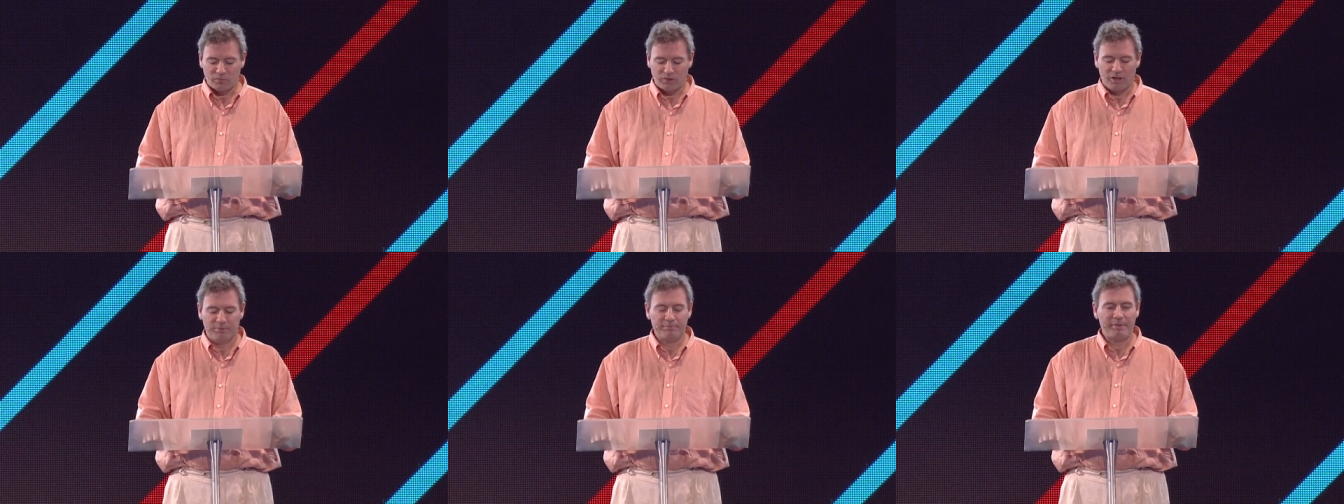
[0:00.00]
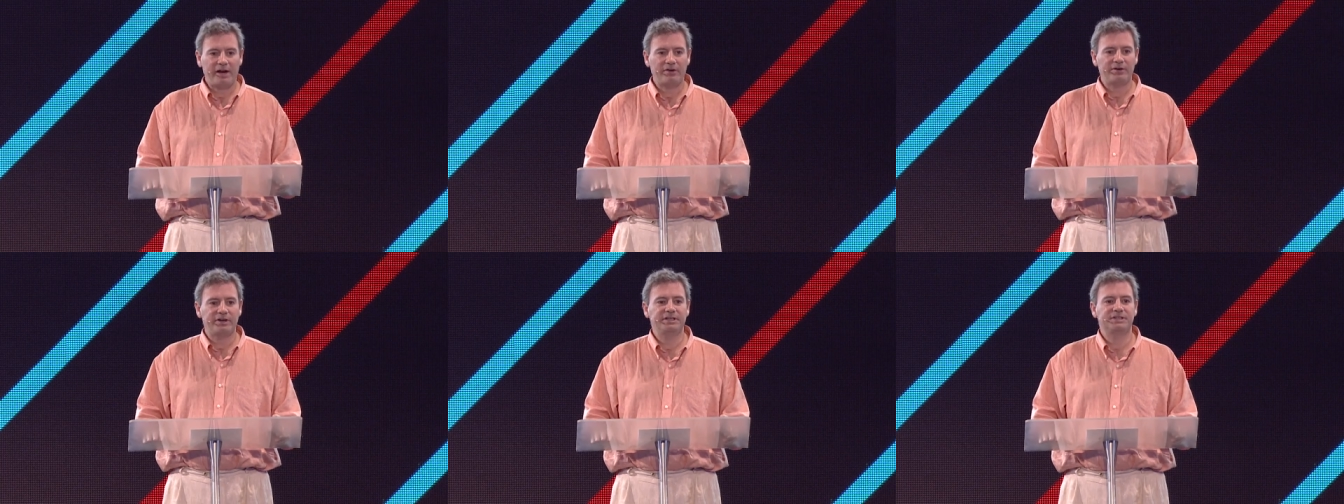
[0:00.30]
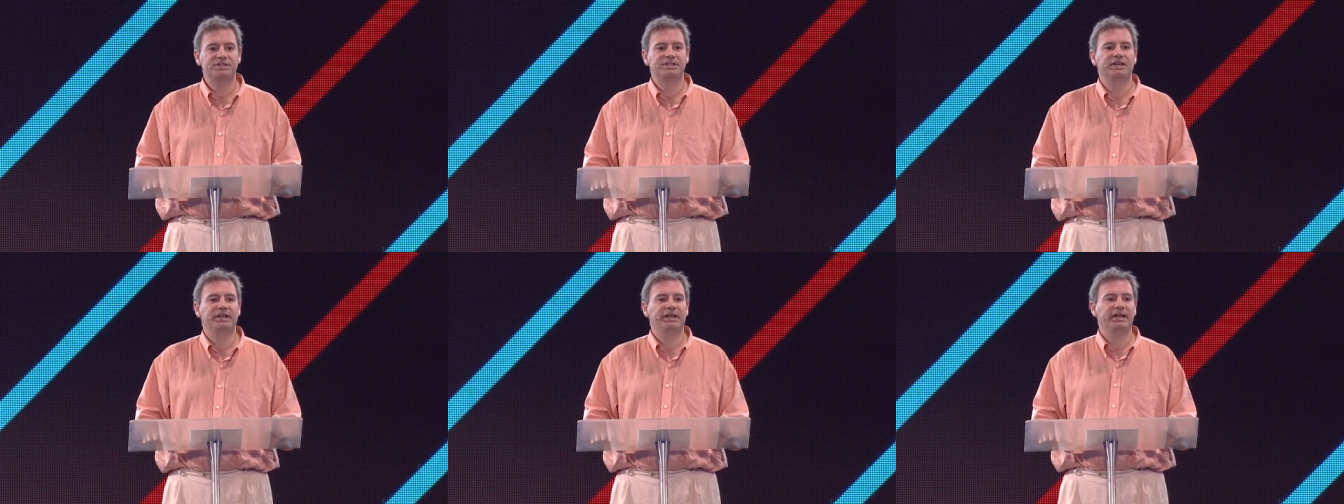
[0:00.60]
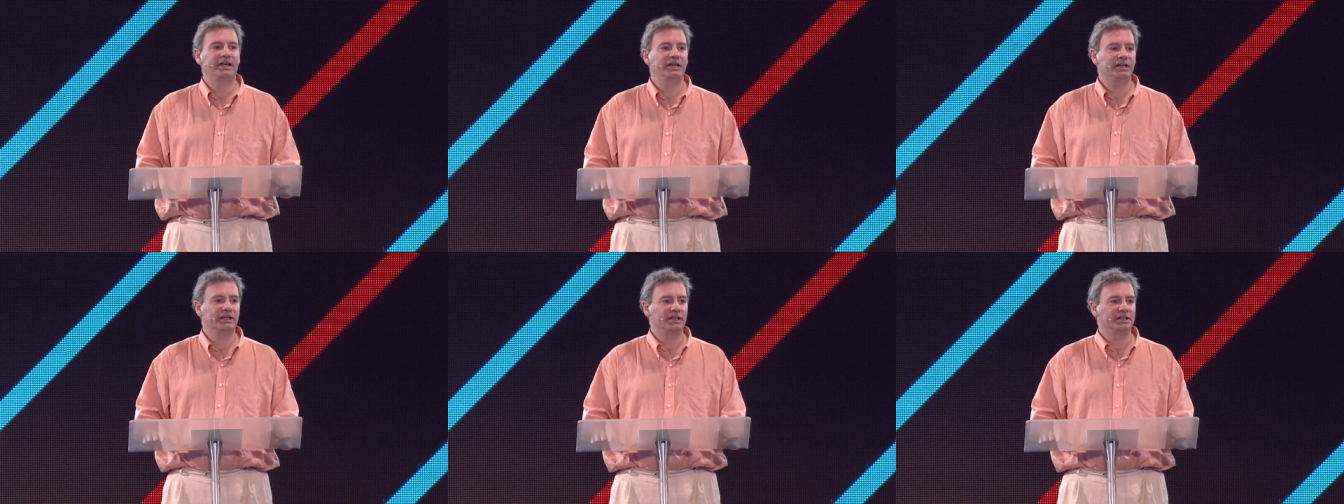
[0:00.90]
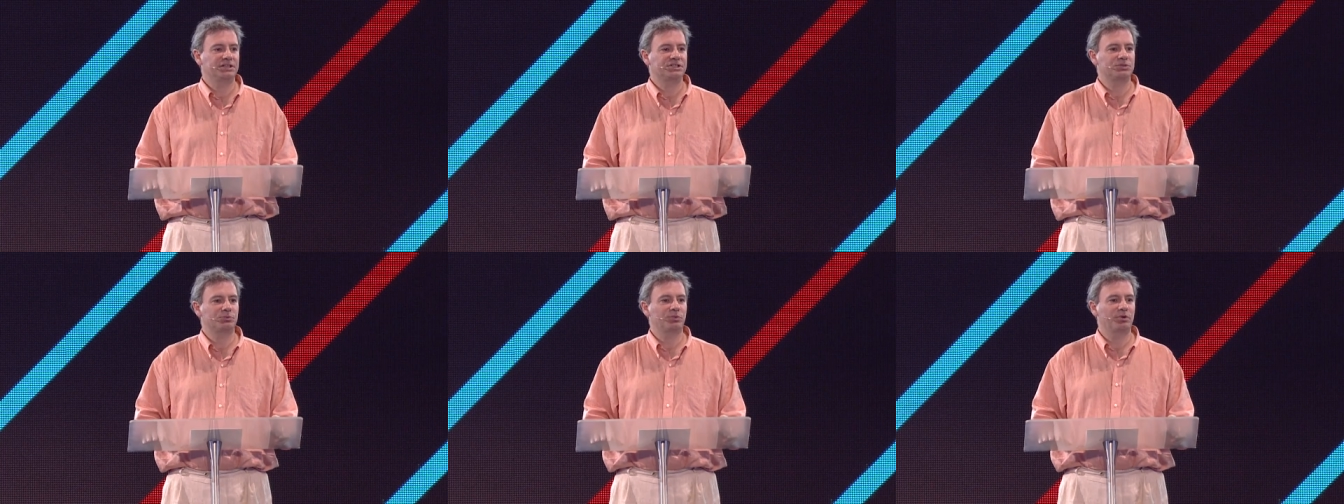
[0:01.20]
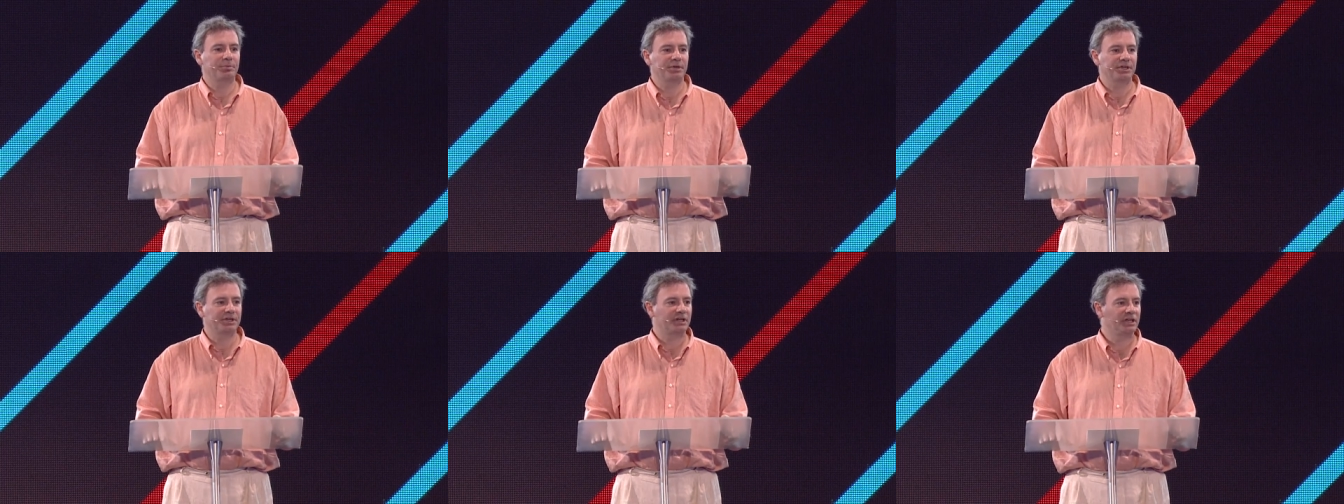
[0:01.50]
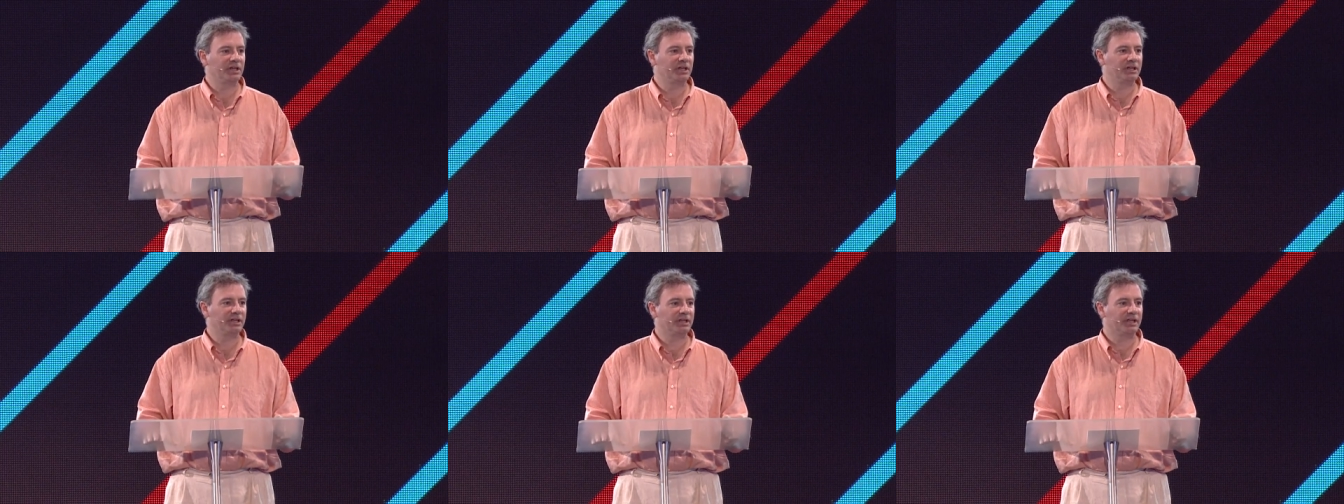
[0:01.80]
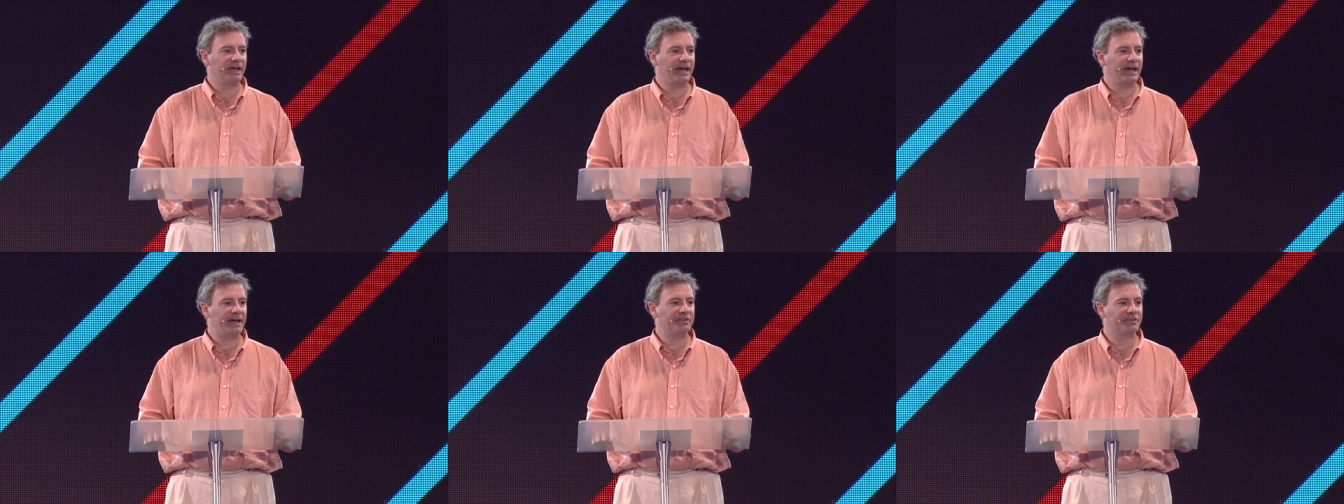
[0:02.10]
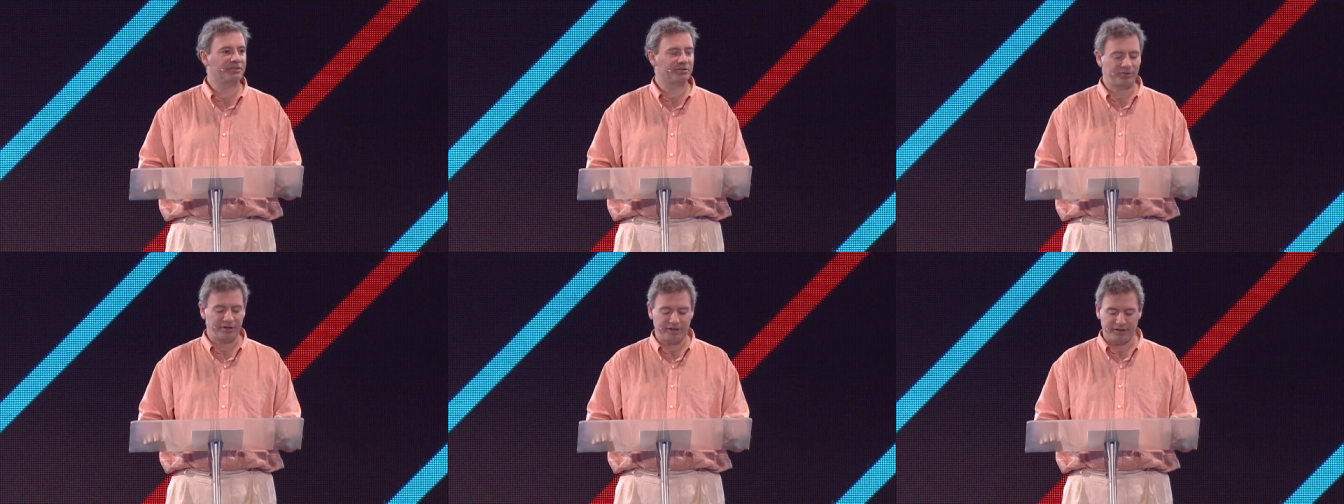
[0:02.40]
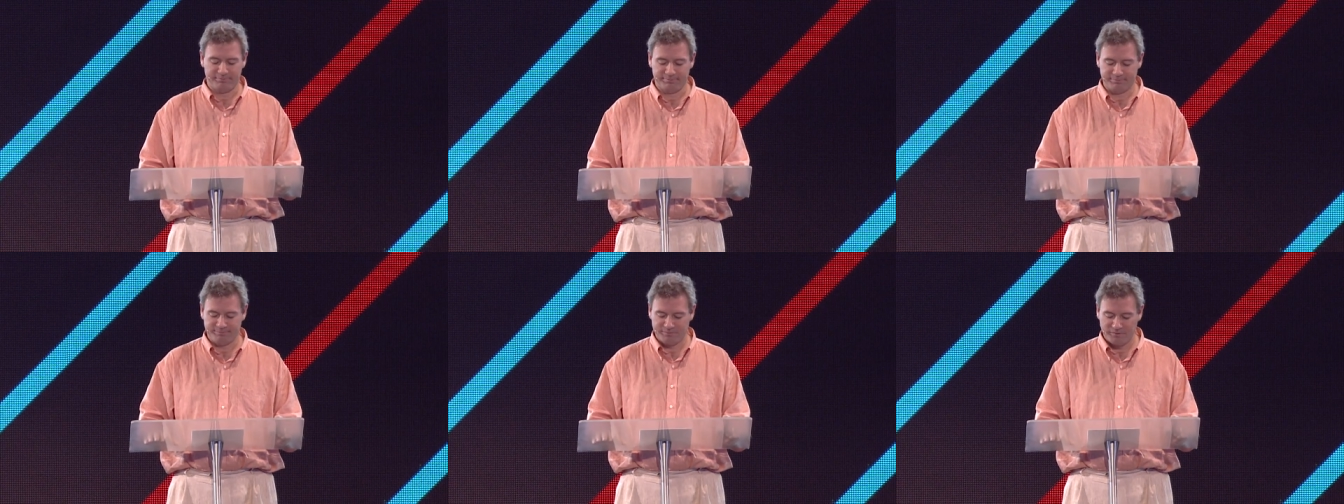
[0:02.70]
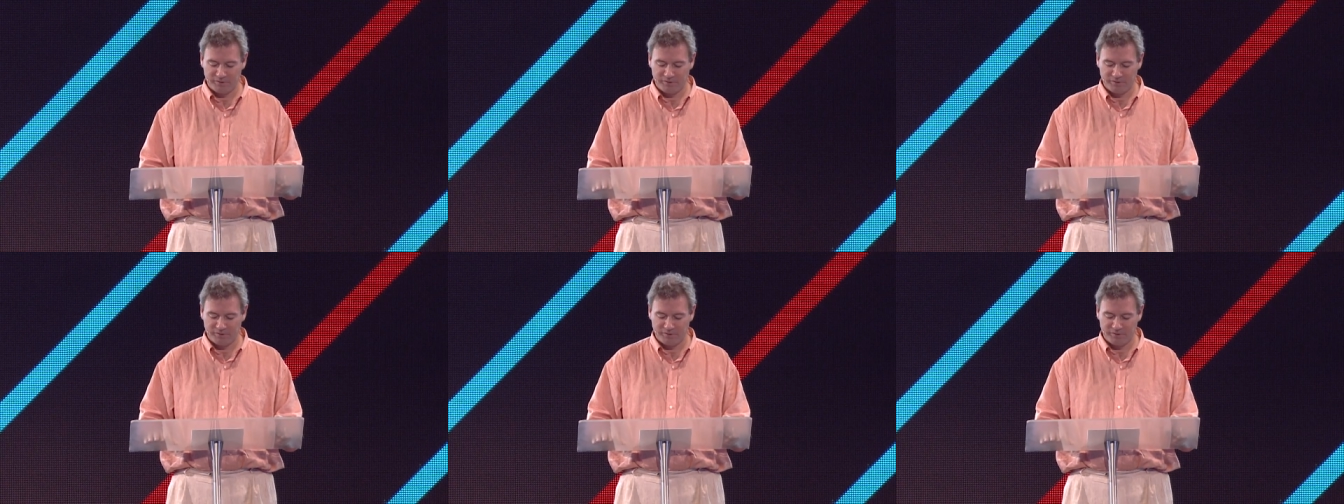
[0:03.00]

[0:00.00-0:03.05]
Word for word: A married English woman, Catherine,